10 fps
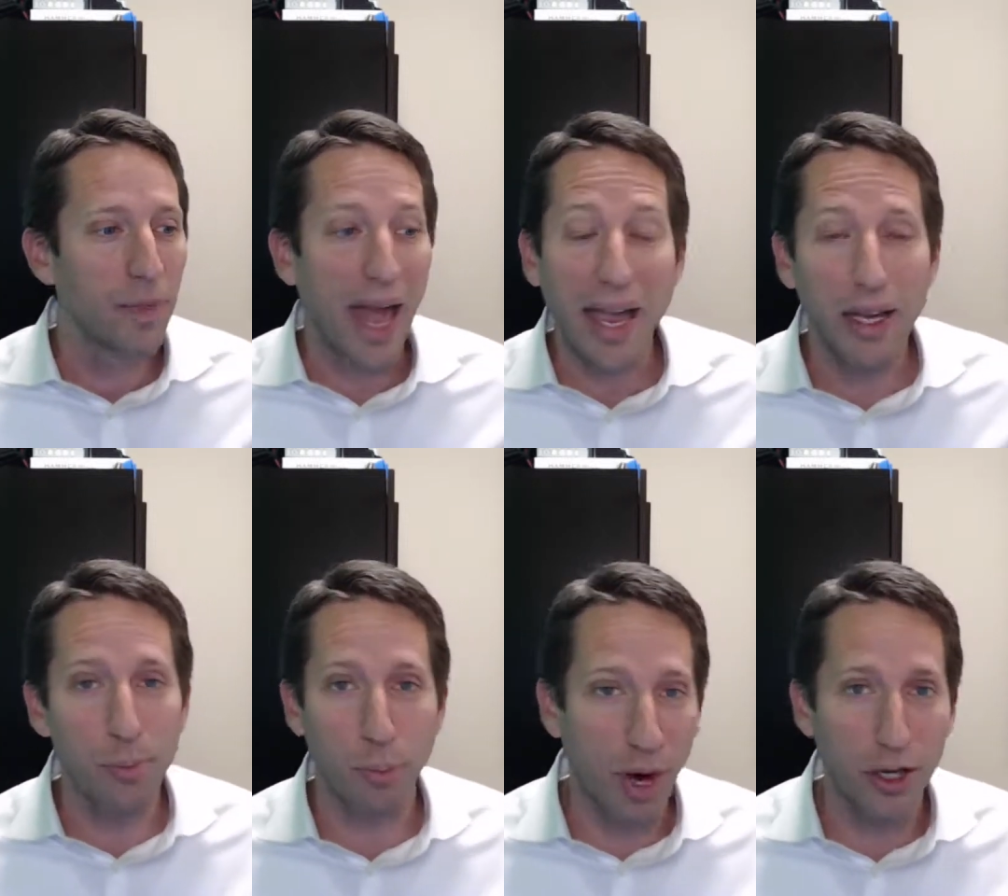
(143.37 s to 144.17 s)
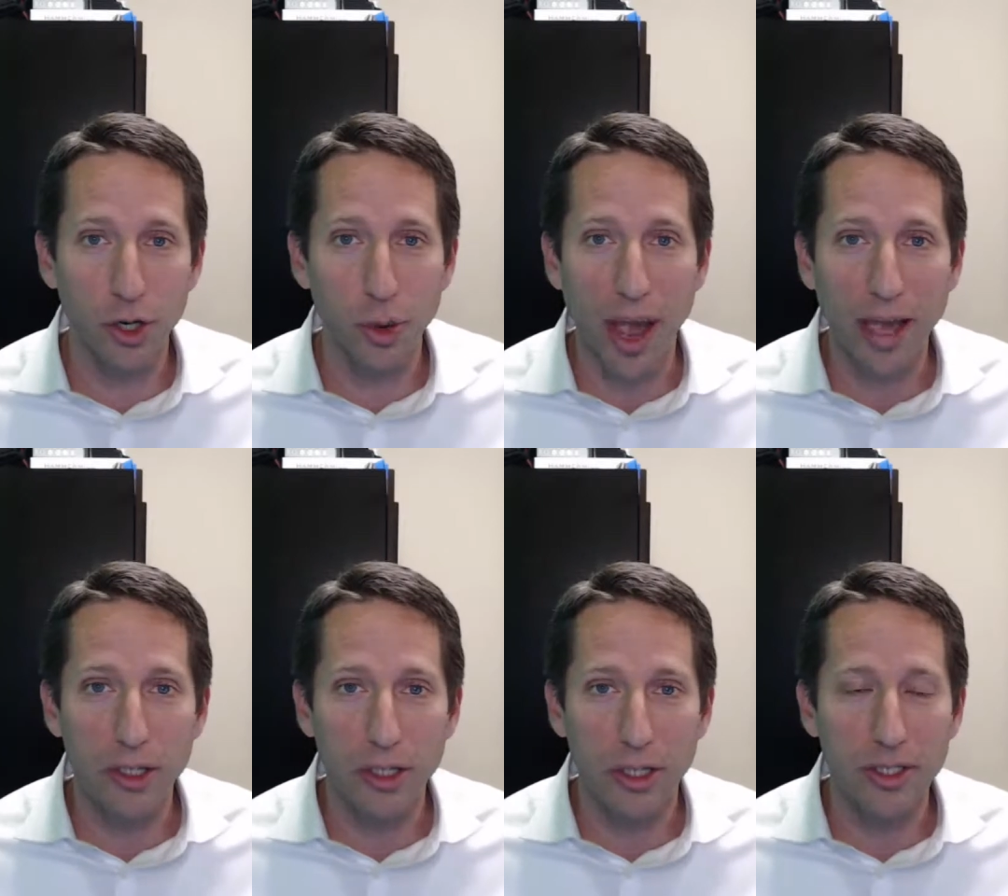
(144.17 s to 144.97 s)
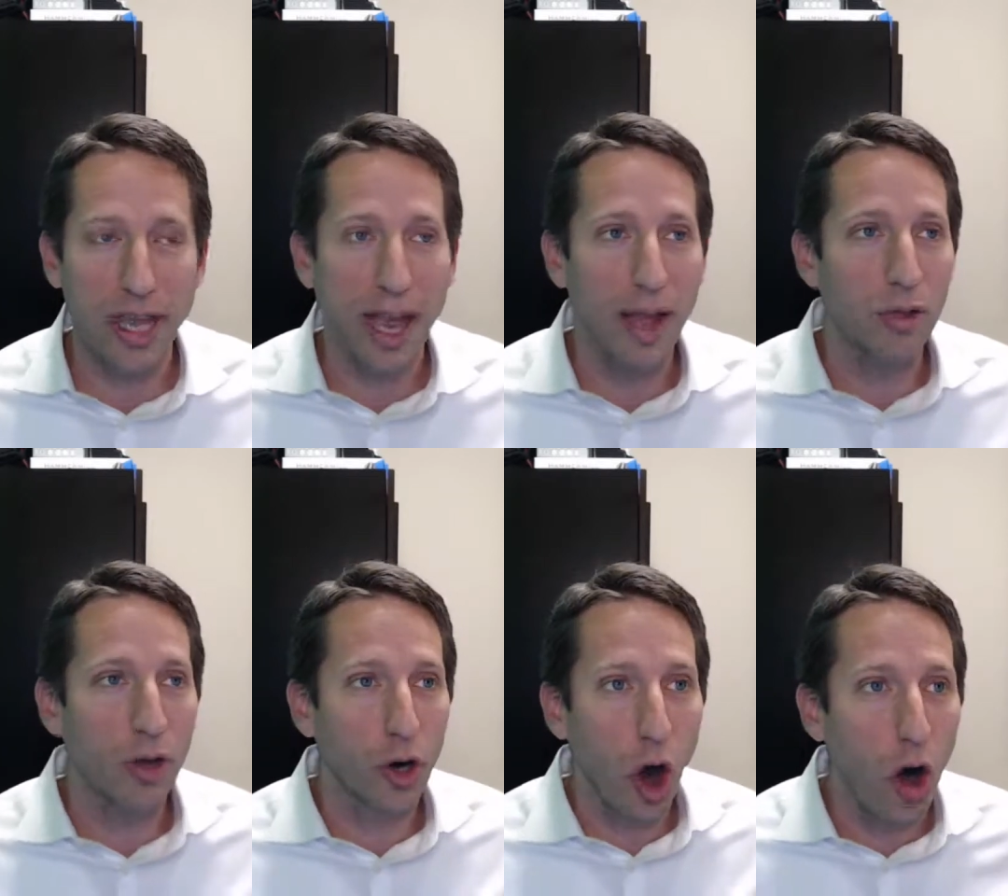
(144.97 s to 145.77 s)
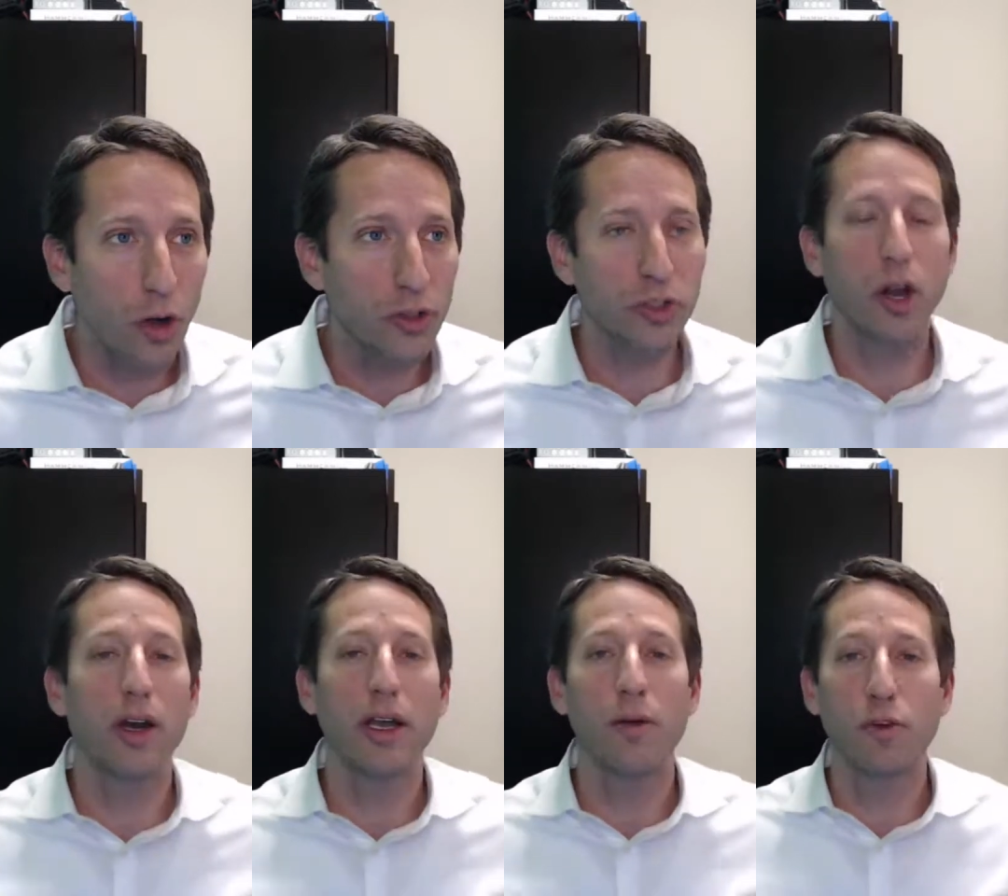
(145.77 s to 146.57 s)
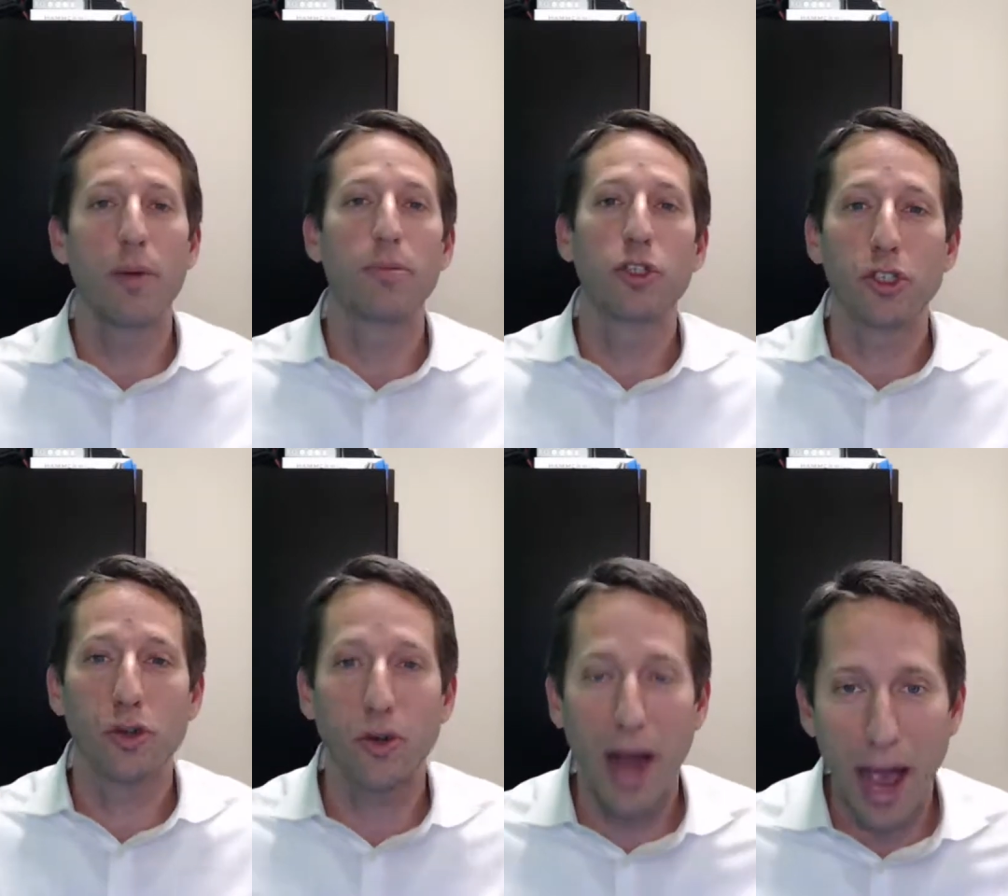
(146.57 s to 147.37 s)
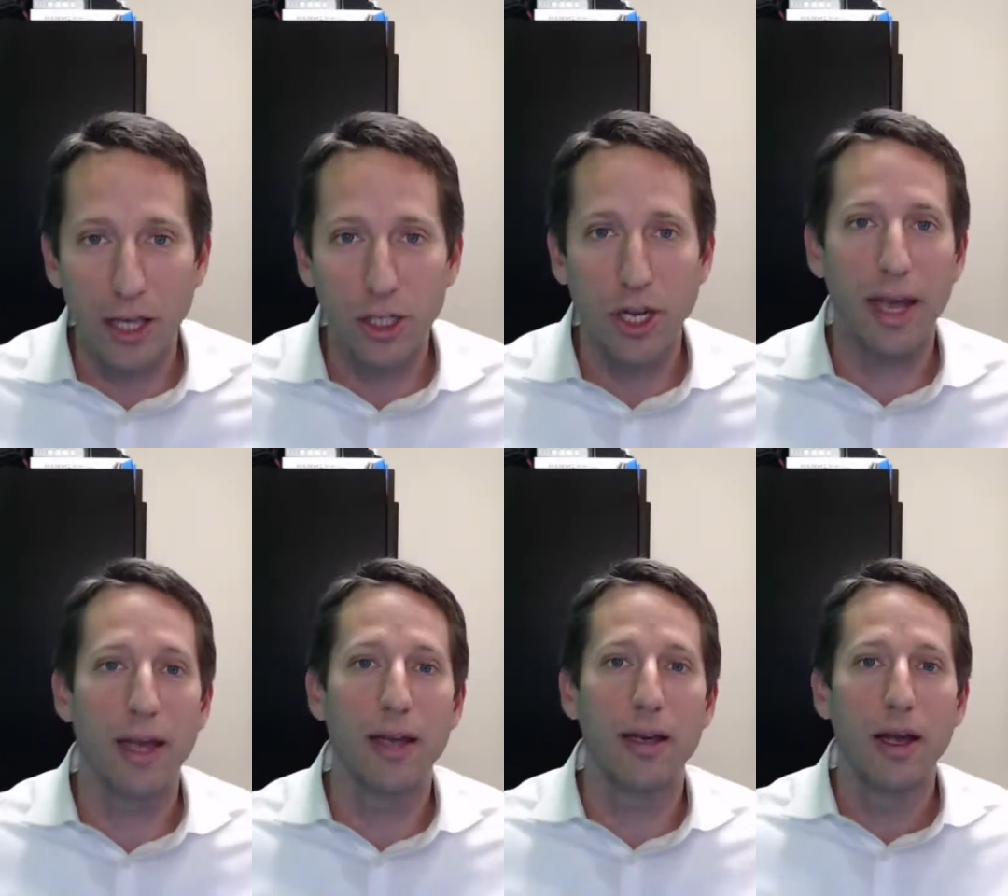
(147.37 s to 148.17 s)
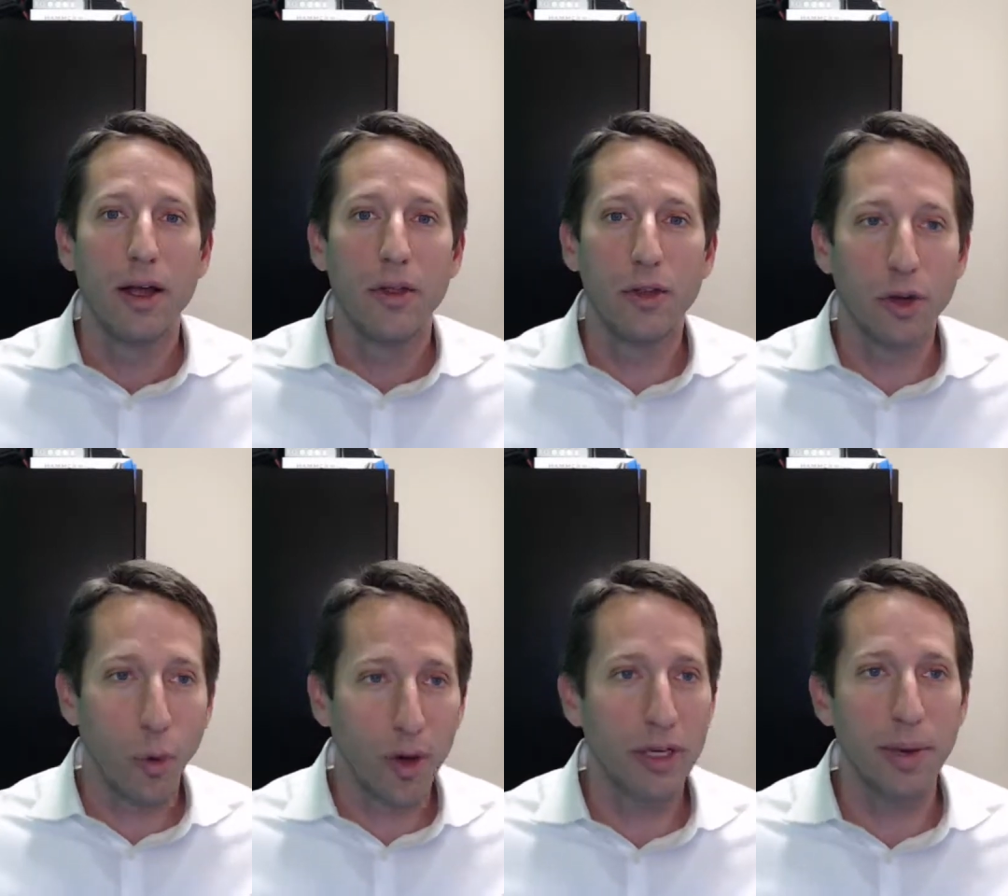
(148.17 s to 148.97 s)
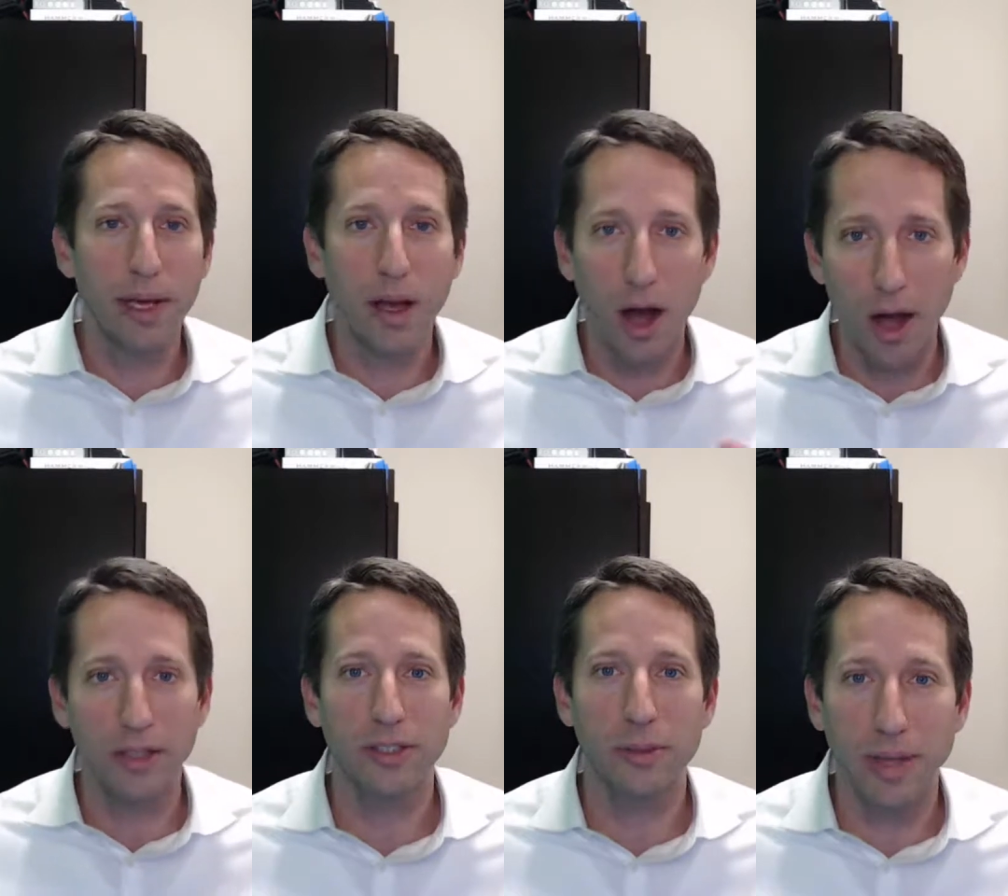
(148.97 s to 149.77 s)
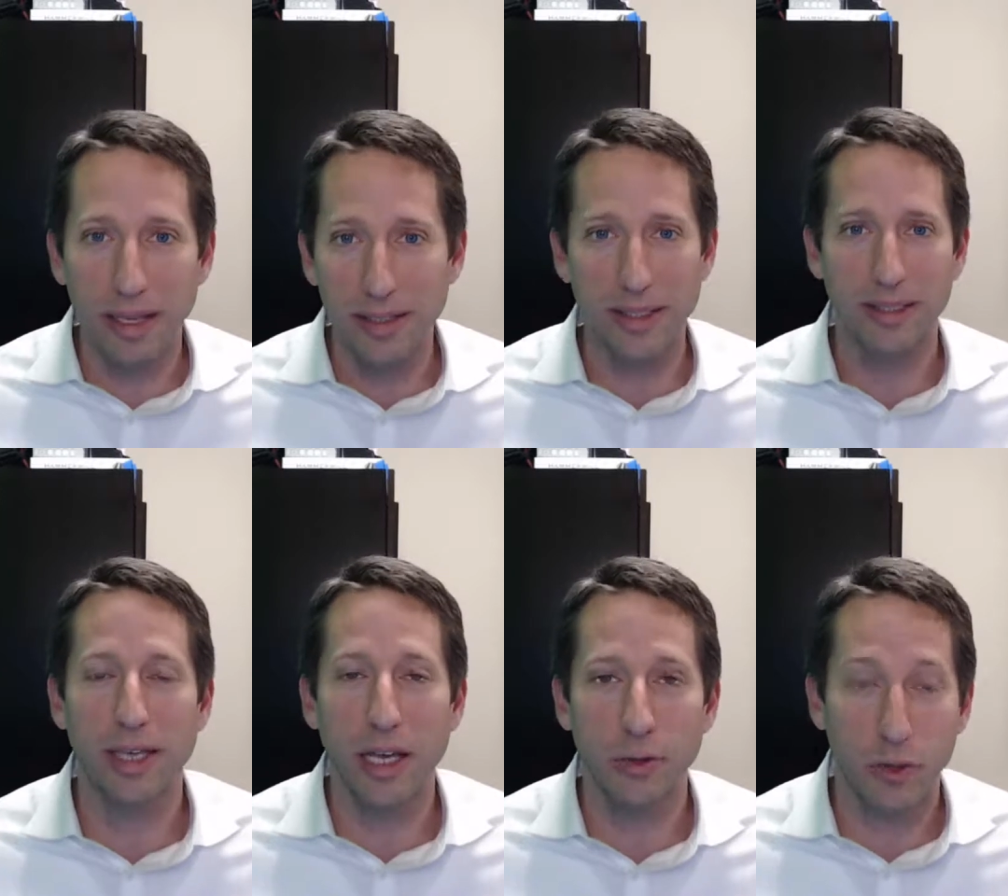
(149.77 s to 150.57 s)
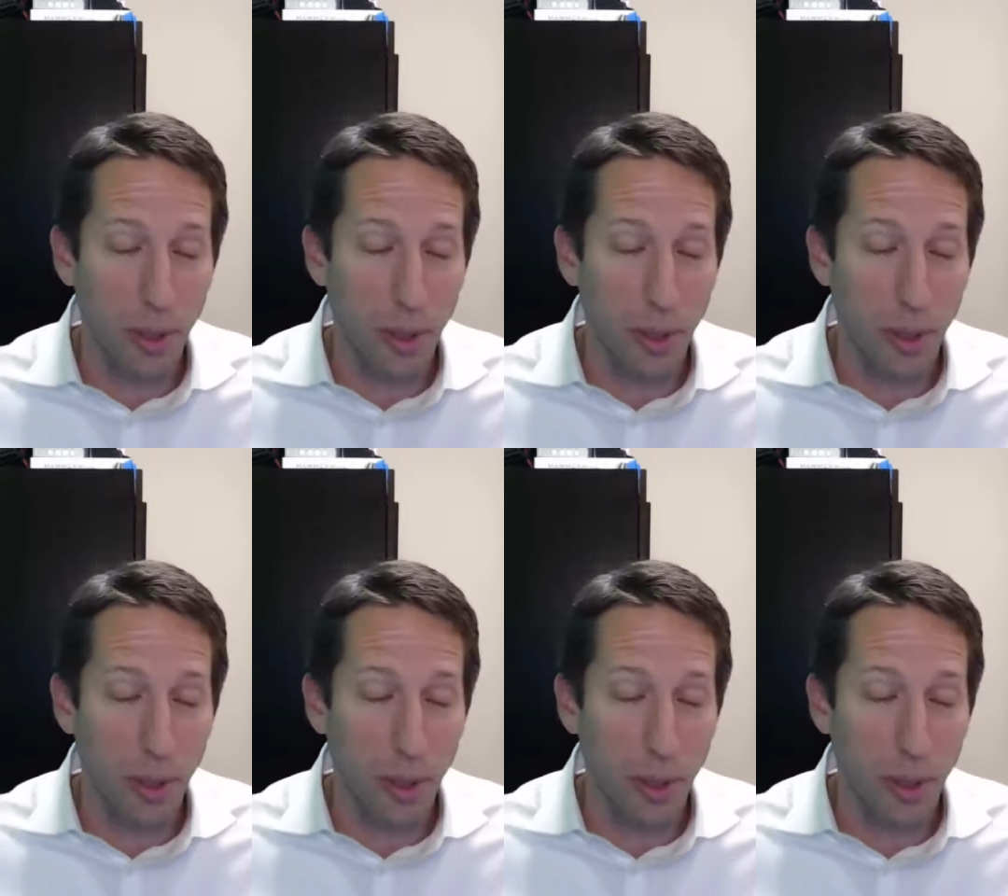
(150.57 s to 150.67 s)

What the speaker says: 8 brand new agents, and they're all starting from scratch, and they're going to be awesome and successful.